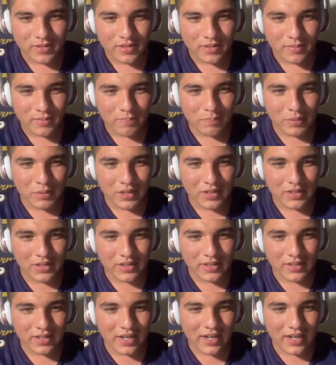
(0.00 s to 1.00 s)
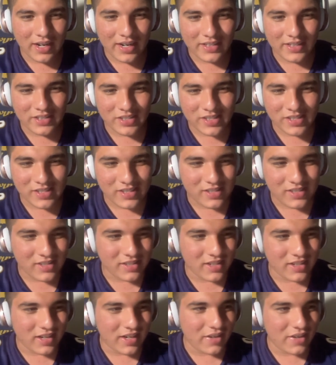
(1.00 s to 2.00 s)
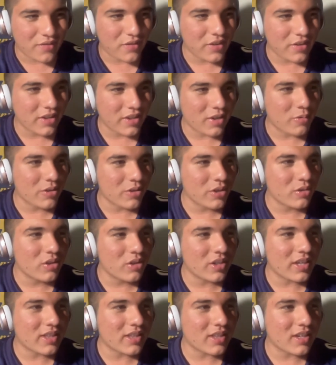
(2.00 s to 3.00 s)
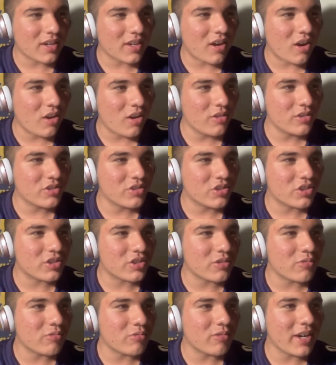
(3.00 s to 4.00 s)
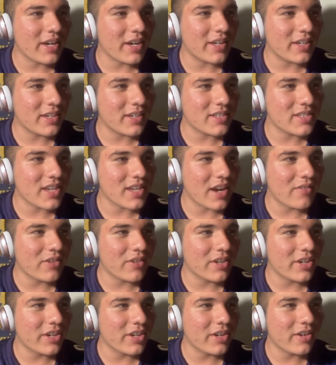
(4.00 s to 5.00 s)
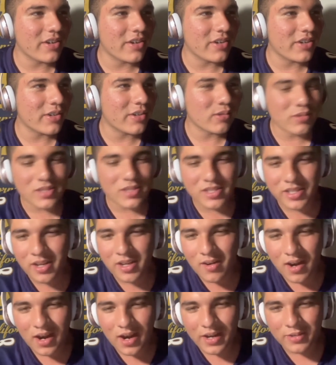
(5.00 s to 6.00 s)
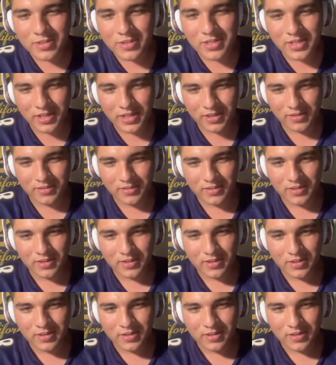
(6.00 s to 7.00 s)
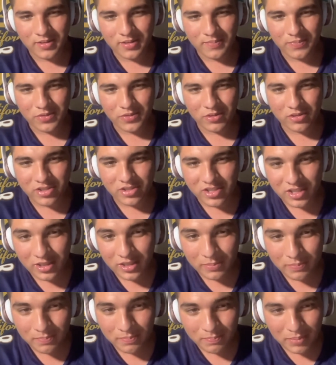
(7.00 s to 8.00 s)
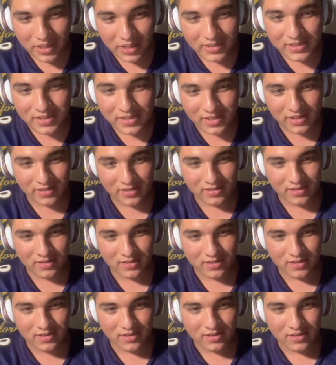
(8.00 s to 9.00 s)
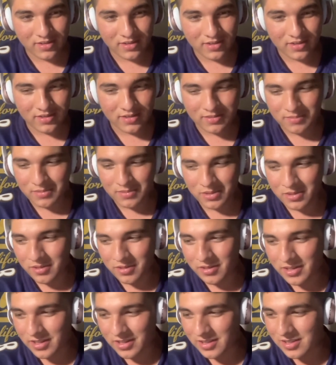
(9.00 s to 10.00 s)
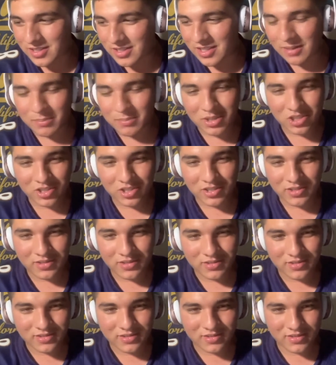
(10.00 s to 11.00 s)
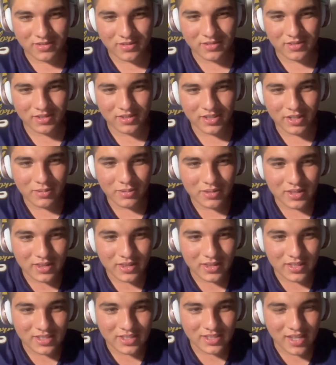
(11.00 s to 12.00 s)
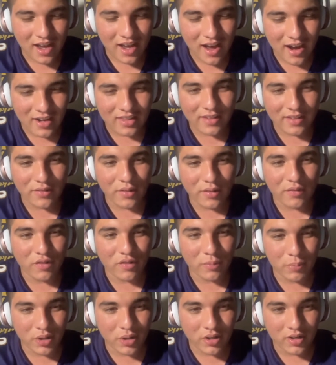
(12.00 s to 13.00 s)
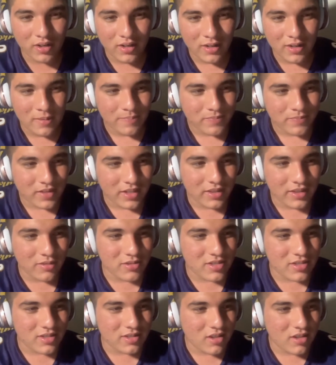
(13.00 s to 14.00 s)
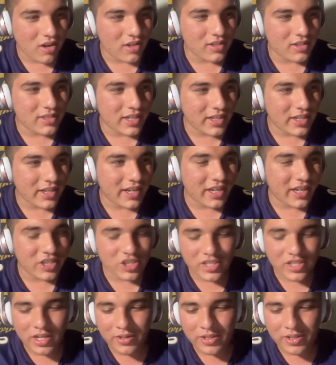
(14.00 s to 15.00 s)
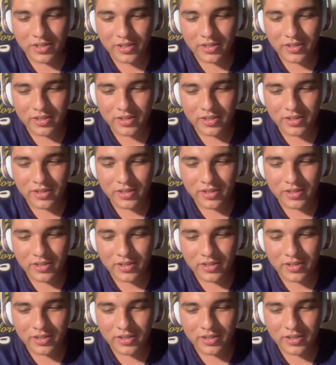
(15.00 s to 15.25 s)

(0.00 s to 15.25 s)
But I feel like when you look at the college rankings every year, you see Ohio State, you see Penn State, you're gonna see Michigan. This is a high level of football, and there's a lot of dedication out